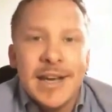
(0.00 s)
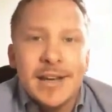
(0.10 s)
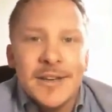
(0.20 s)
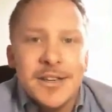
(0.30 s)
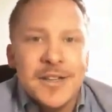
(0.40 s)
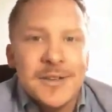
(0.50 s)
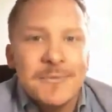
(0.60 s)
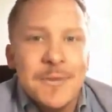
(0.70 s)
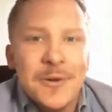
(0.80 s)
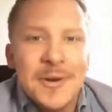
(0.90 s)

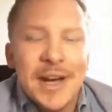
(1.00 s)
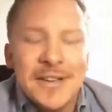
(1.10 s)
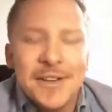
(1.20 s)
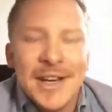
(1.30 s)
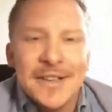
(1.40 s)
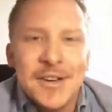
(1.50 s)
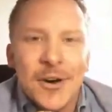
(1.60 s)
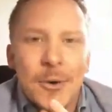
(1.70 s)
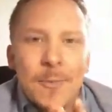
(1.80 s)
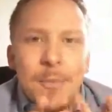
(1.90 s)
English. Okay, so let's
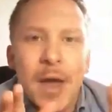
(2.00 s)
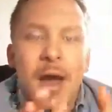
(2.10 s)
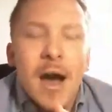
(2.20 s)
go.